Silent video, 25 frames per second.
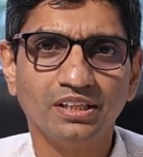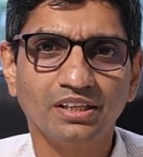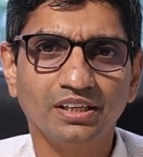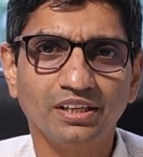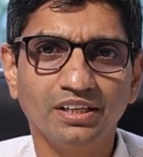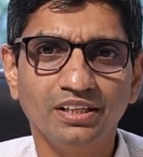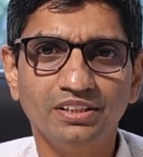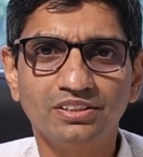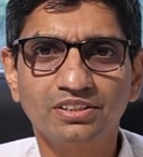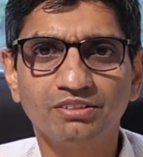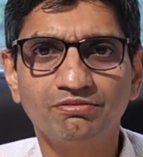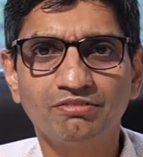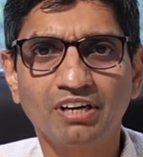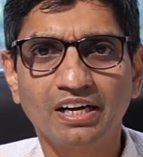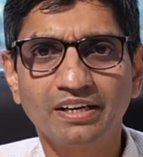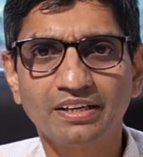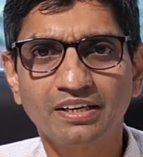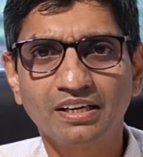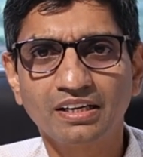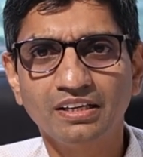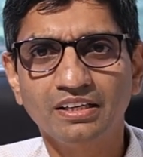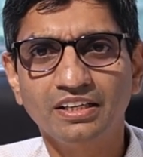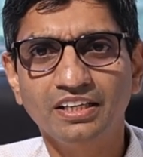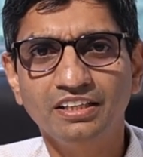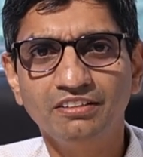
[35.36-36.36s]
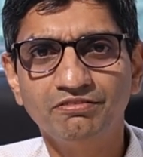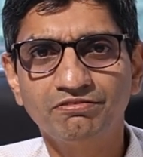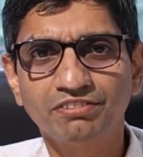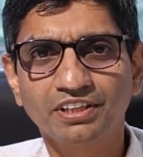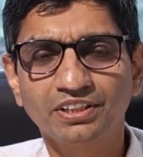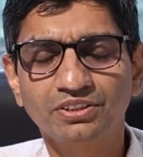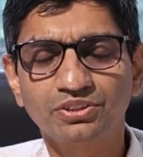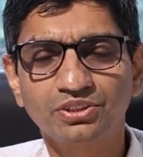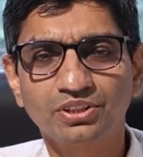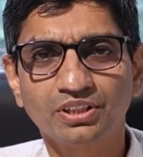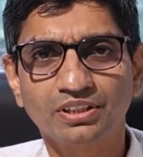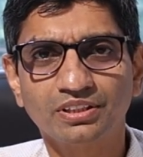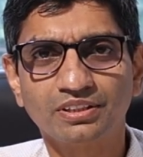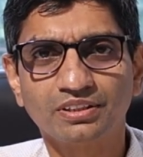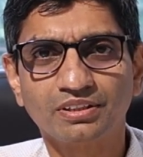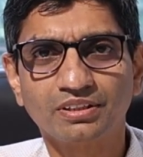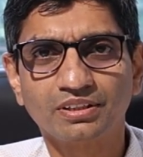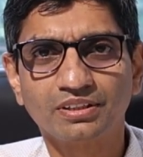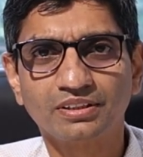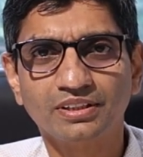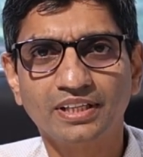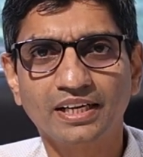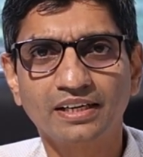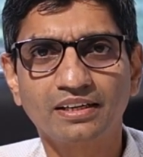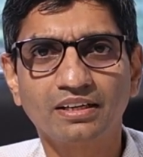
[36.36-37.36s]
is a viral infection
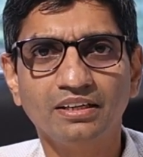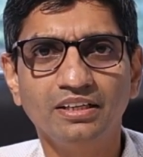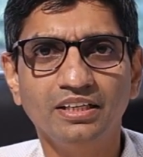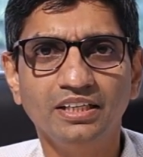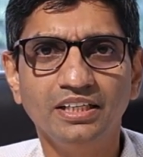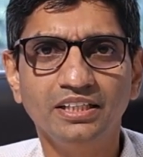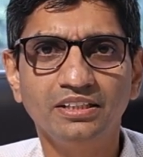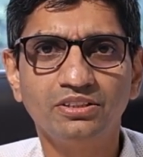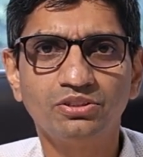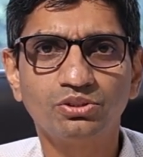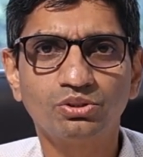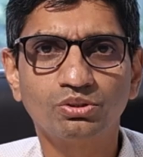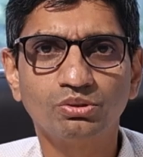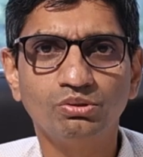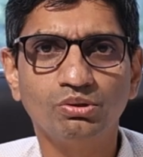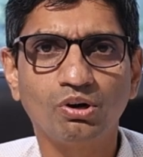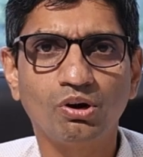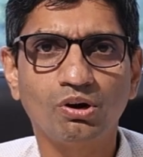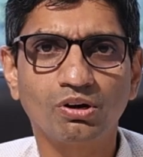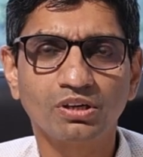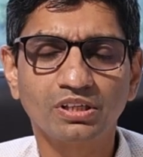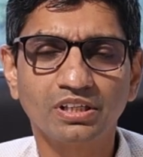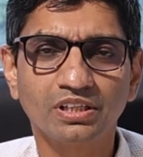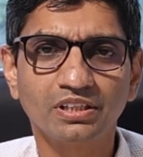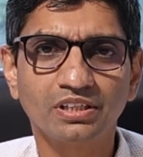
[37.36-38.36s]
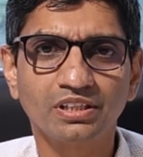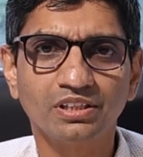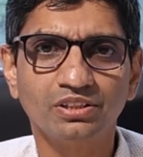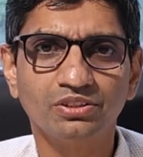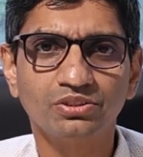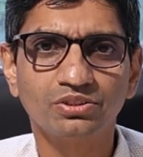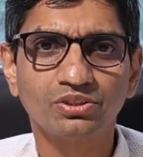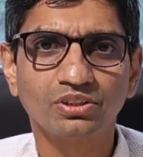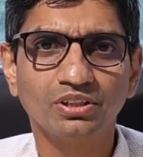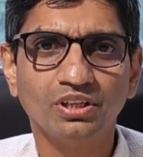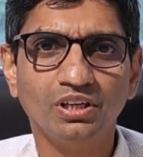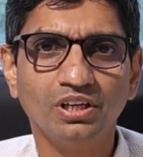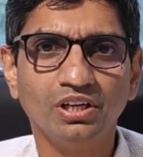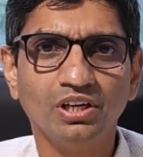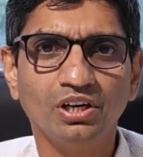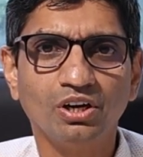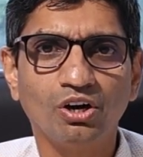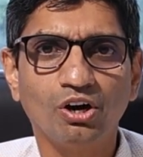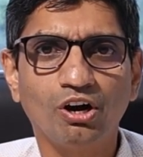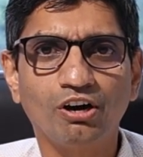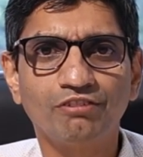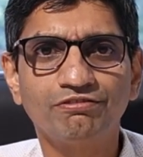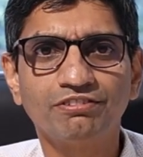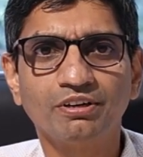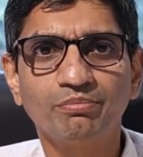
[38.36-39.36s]
that leads to occurrence
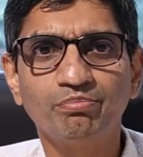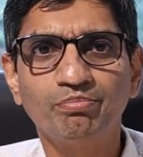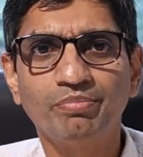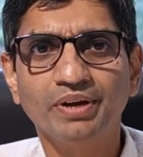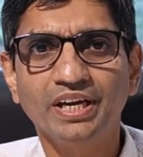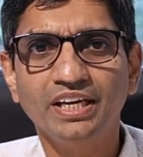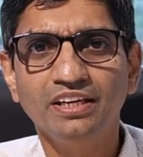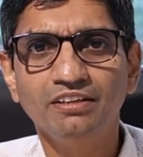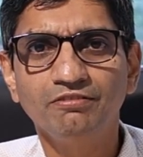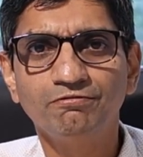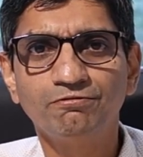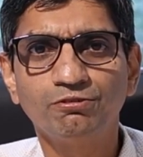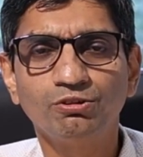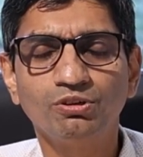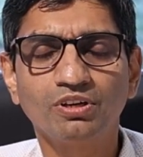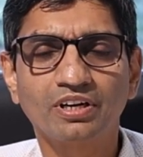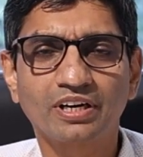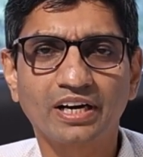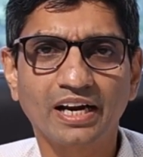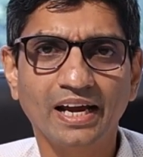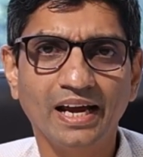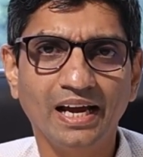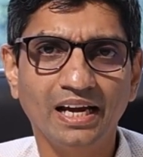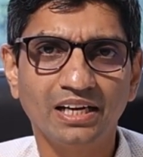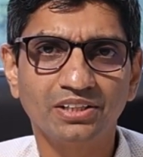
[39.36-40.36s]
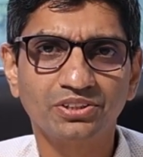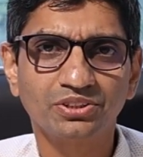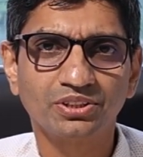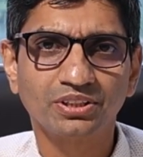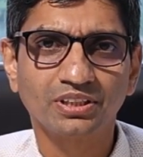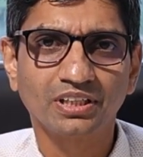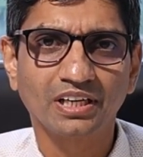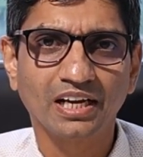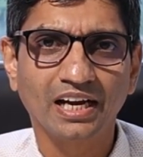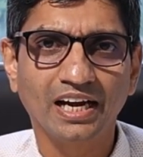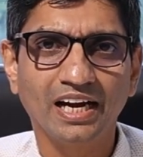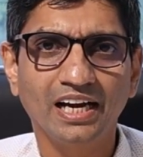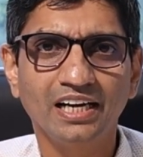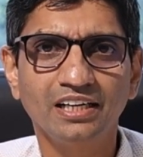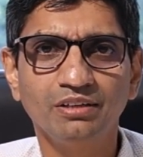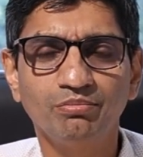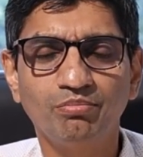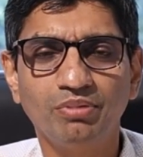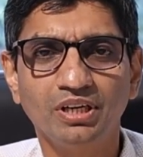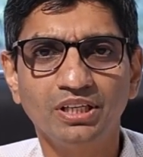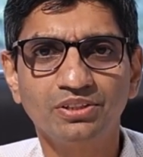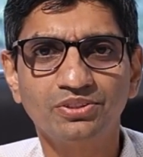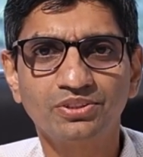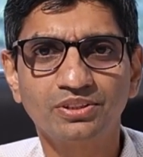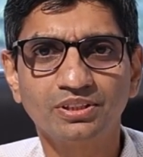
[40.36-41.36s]
of a painful rash and
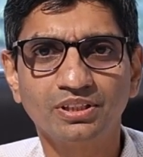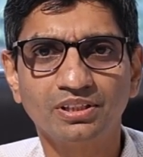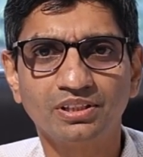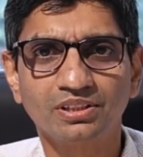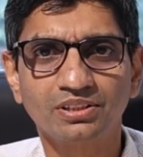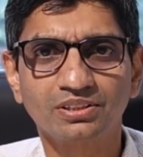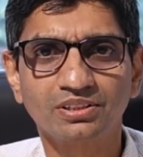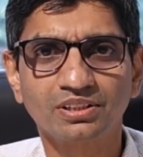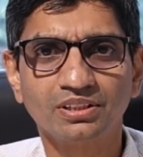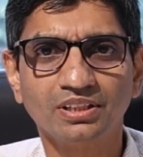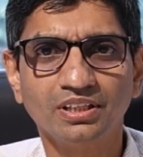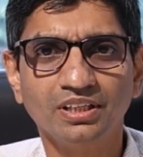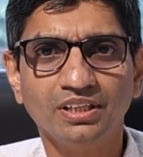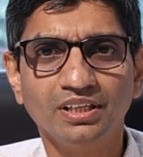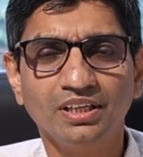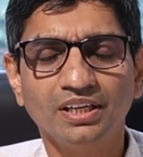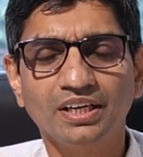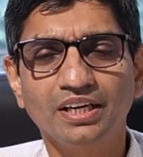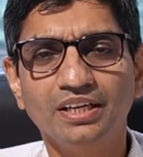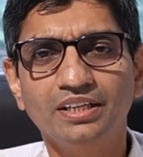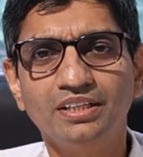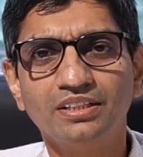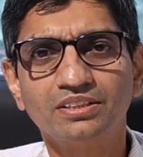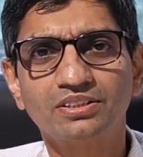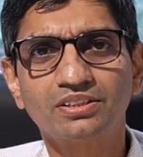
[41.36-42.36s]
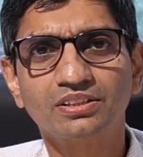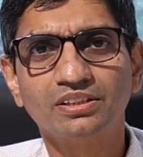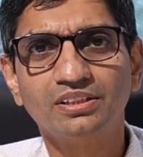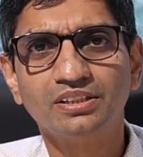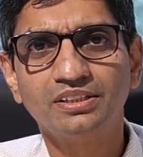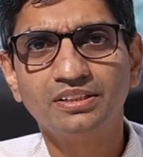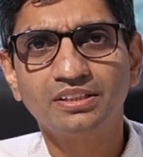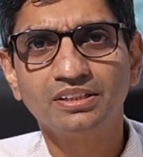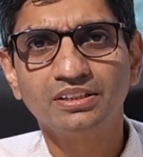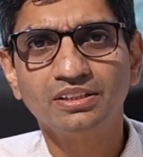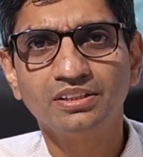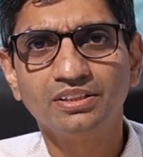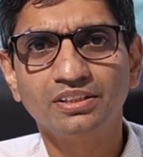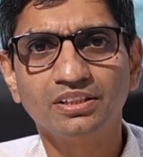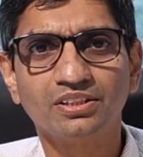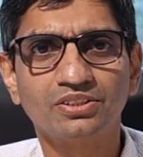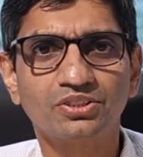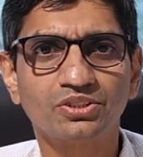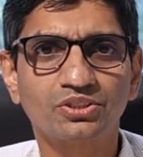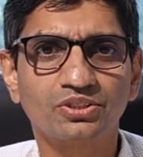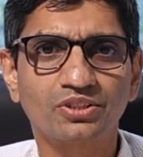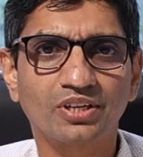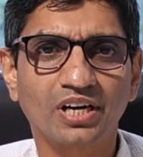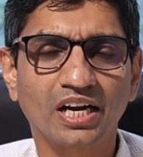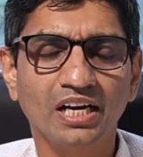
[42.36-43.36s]
blisters in a certain
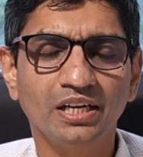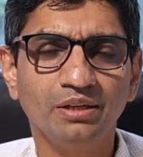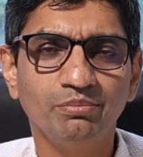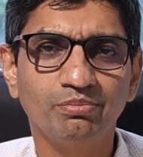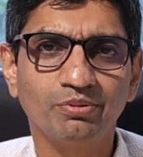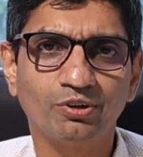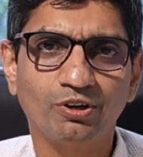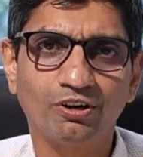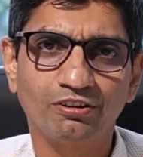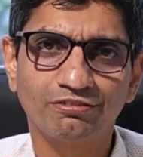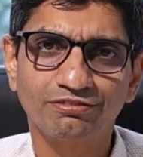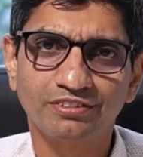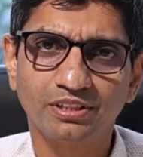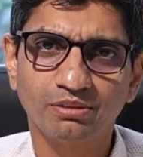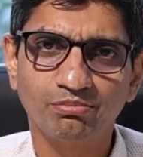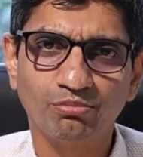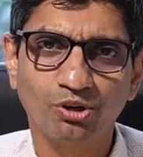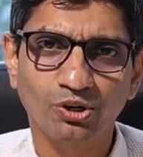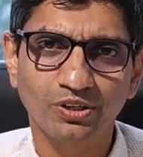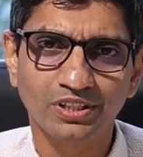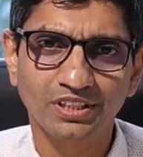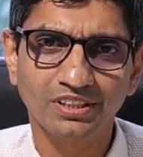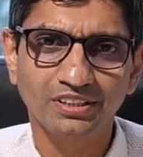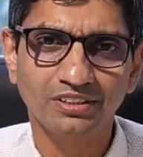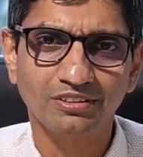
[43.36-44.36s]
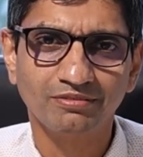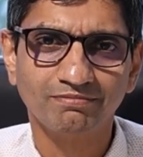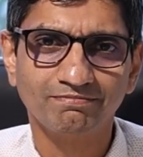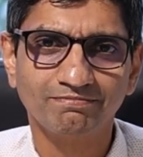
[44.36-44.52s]
stripe of the body.